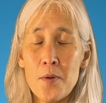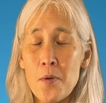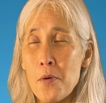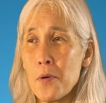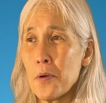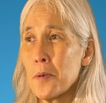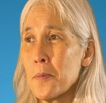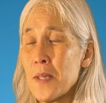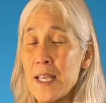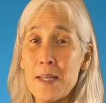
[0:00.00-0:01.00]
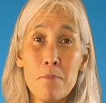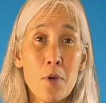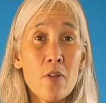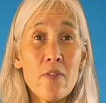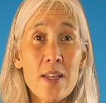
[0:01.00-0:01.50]
Or they can
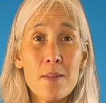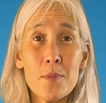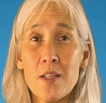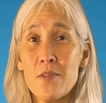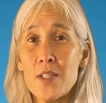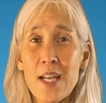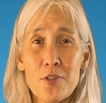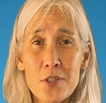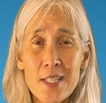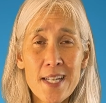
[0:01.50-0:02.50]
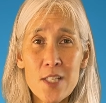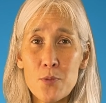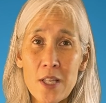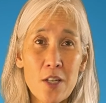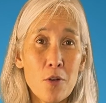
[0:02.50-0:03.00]
motivate themselves to exercise
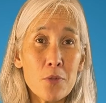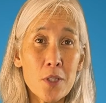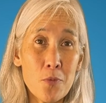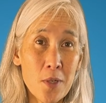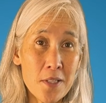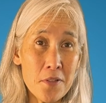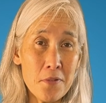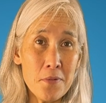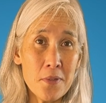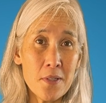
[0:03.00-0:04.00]
when they don't really want to?